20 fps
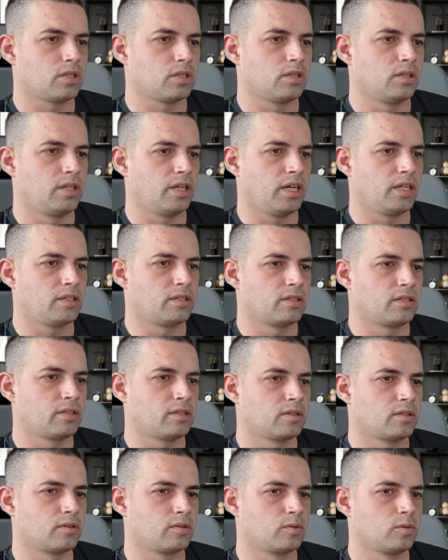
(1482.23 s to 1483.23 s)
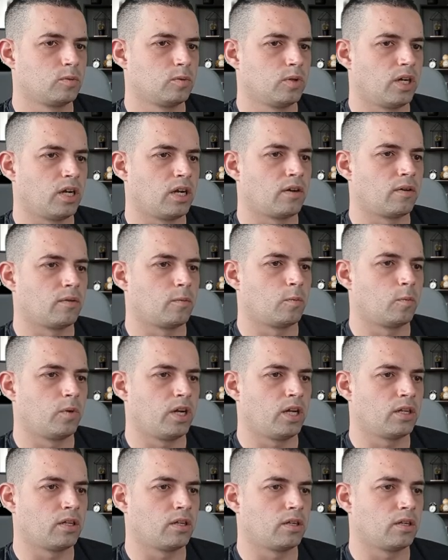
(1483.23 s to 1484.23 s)
date to and
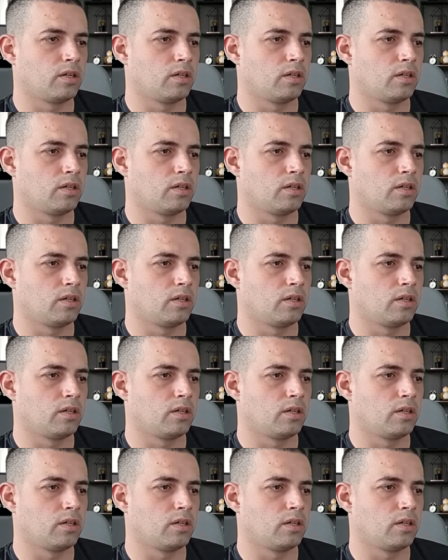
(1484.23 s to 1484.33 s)
when,